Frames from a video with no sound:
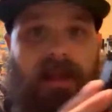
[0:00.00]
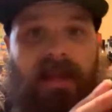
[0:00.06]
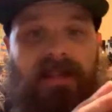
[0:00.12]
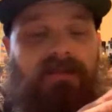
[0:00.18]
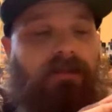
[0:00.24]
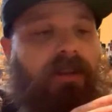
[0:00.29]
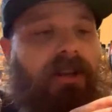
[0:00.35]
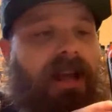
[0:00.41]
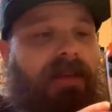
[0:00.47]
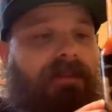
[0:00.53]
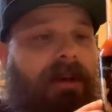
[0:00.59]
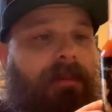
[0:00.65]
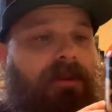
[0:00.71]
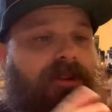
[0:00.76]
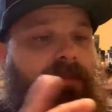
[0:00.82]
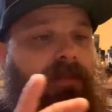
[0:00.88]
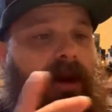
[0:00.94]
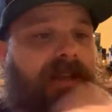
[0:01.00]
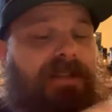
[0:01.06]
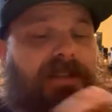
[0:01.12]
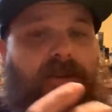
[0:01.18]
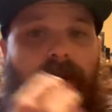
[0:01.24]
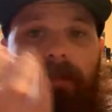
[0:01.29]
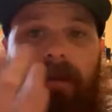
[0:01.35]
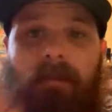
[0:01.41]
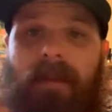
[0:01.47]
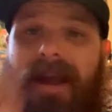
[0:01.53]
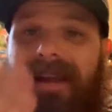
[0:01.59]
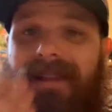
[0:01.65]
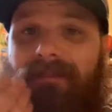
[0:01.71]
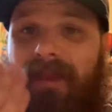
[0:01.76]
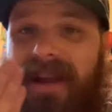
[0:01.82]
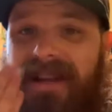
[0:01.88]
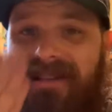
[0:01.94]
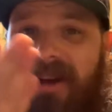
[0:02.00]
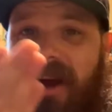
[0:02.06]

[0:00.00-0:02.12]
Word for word: It doesn't really have that much spice to it, but my, my